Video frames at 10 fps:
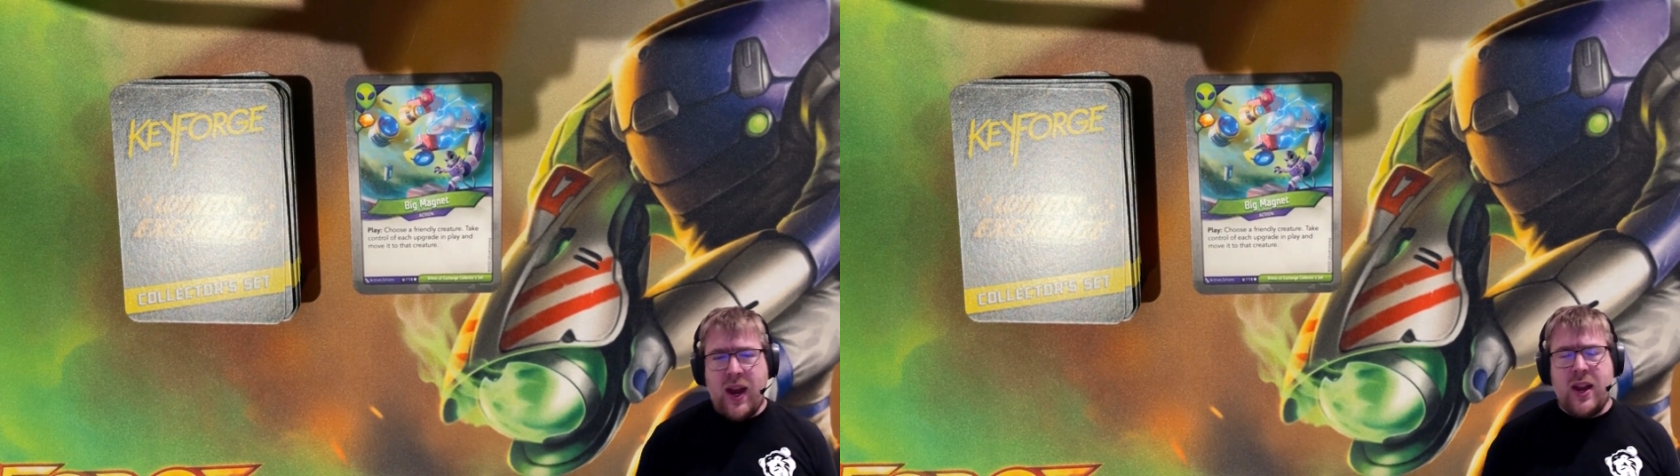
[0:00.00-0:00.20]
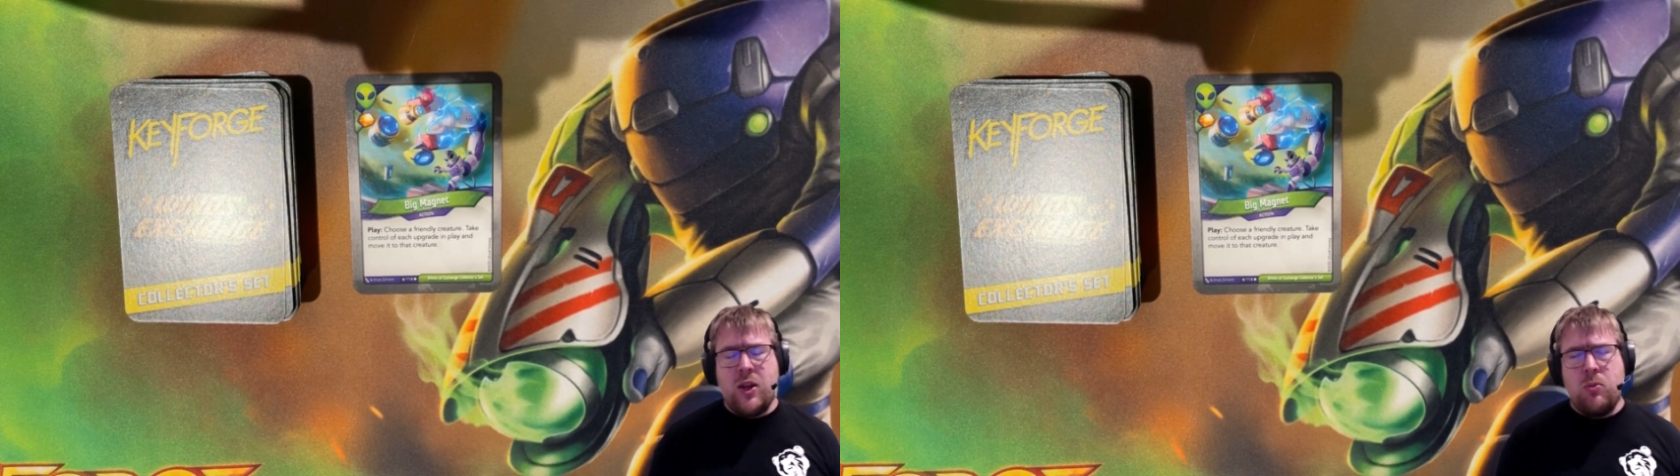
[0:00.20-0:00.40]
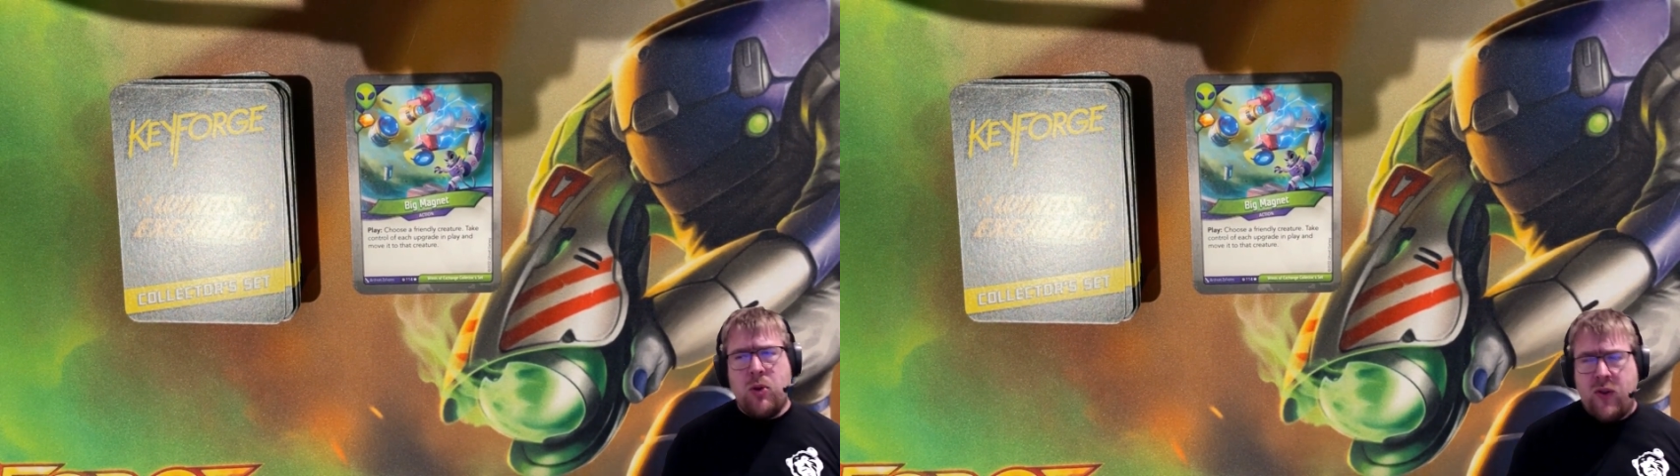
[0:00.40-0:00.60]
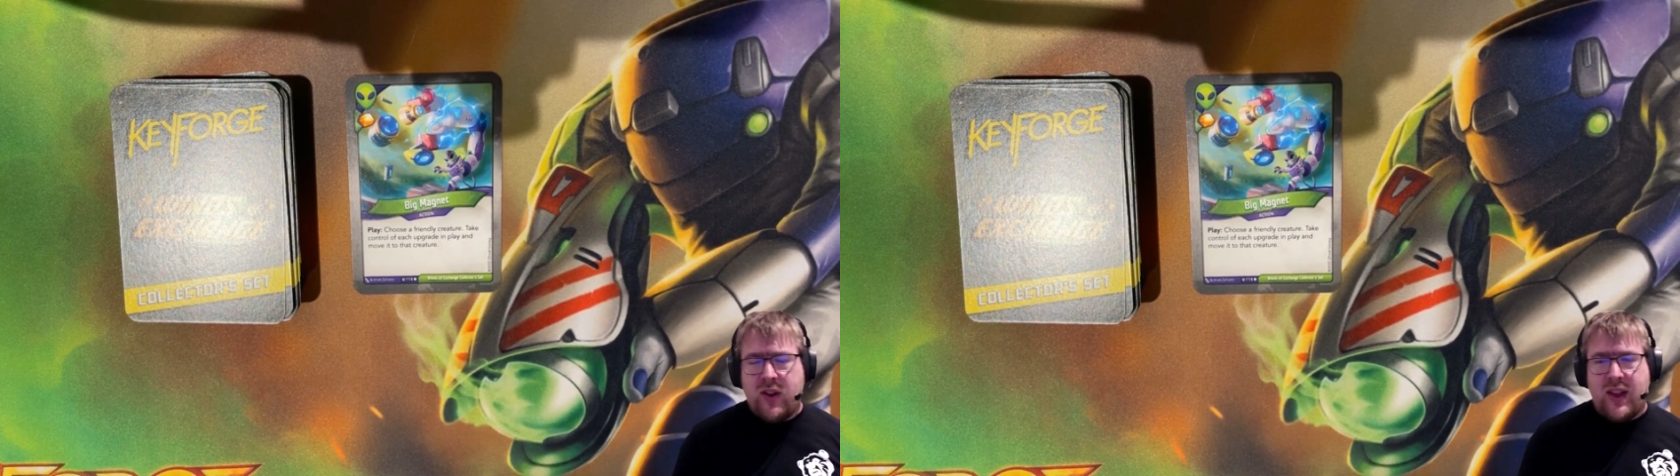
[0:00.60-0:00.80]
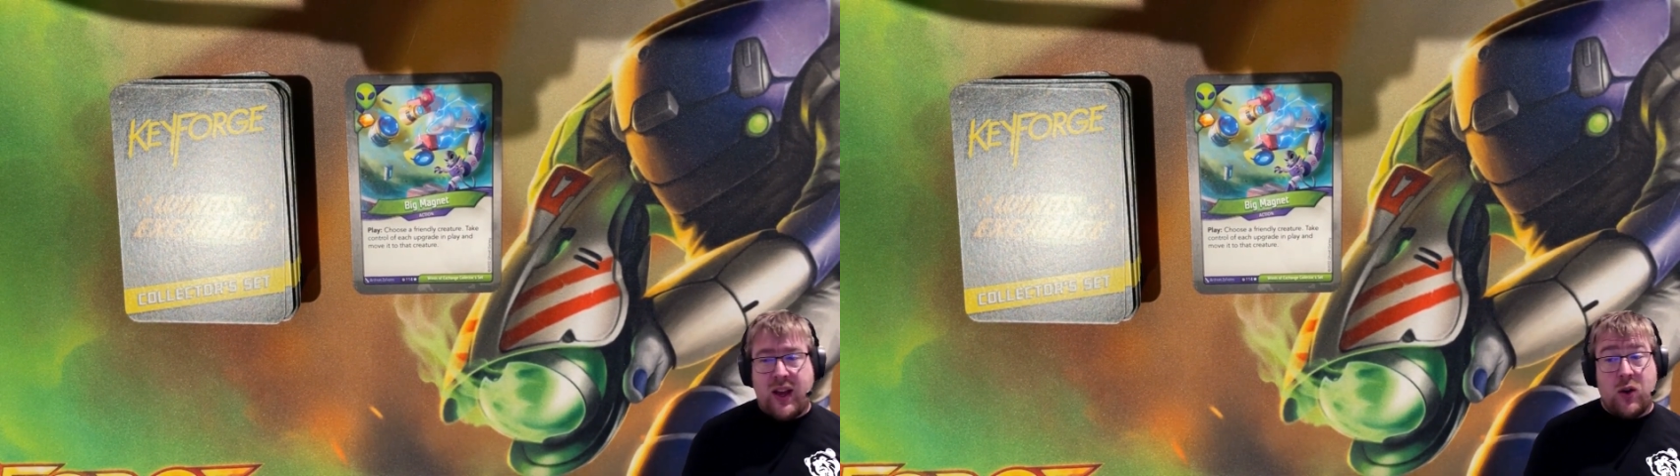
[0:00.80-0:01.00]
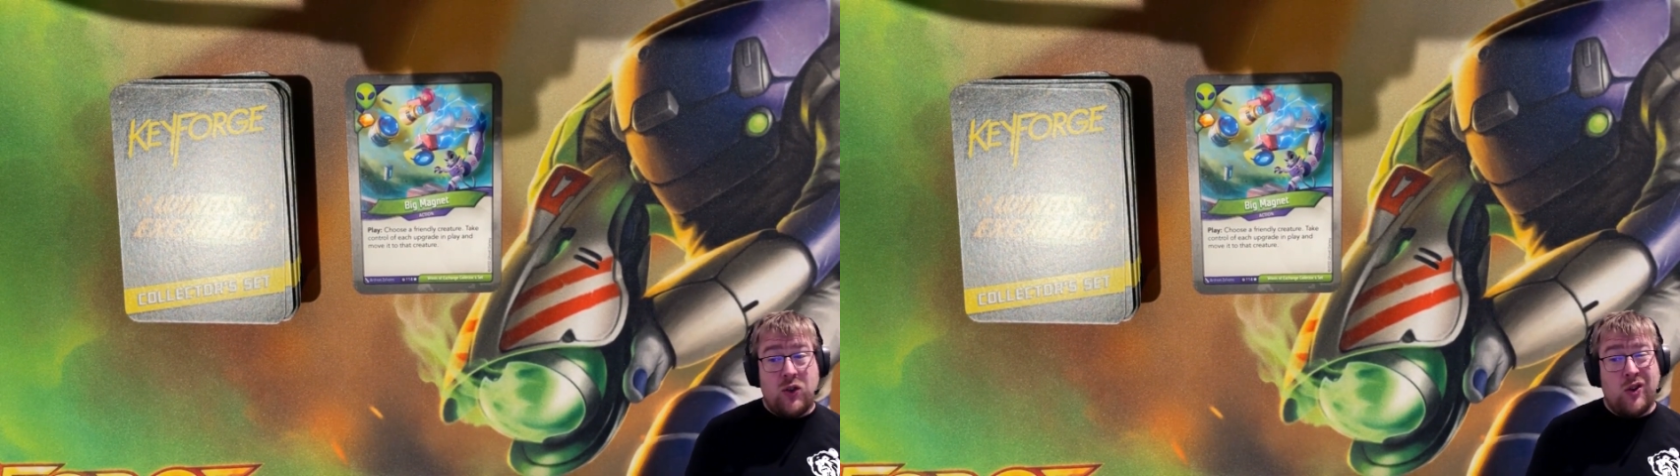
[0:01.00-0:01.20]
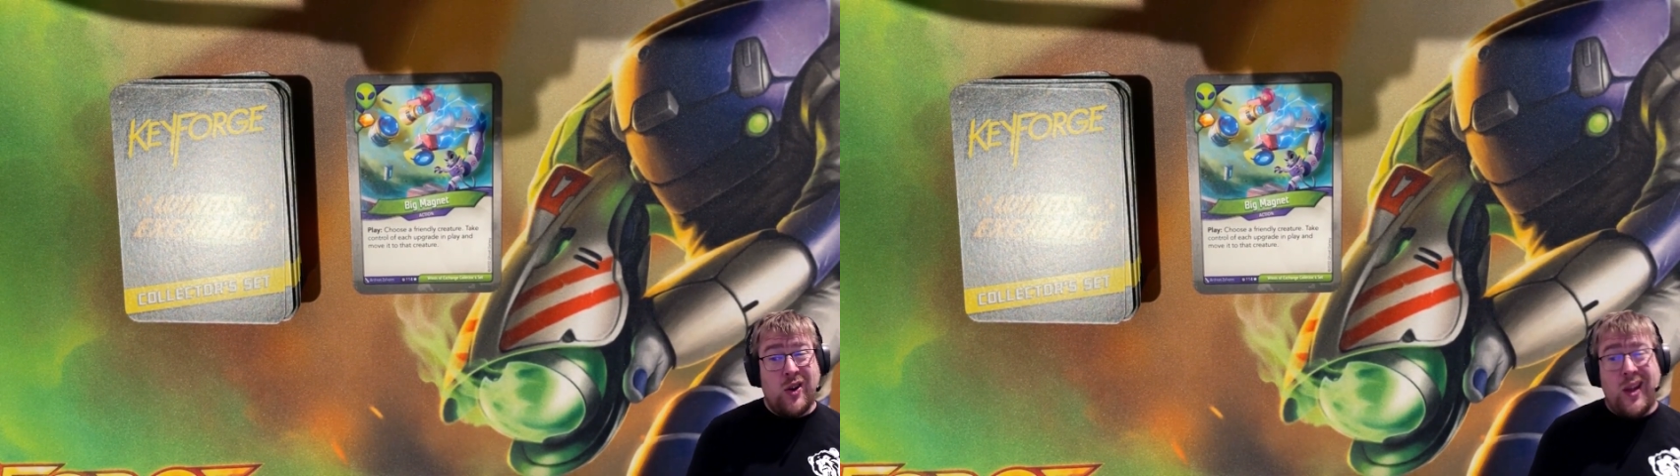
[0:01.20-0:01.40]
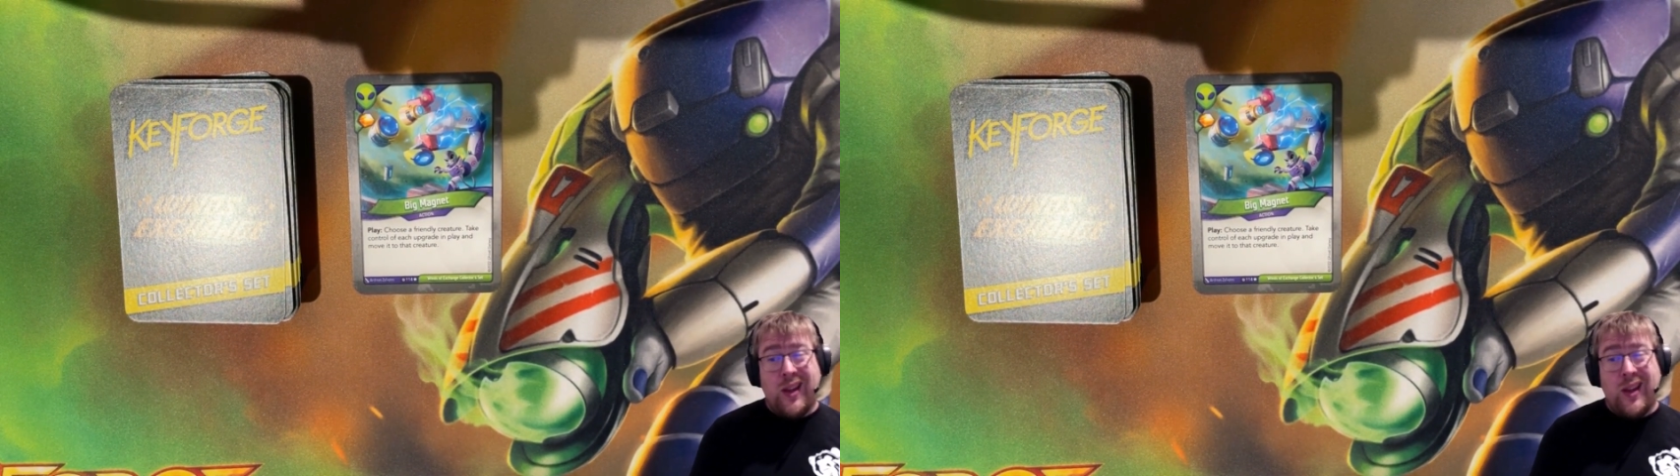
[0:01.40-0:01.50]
and you move it to that creature.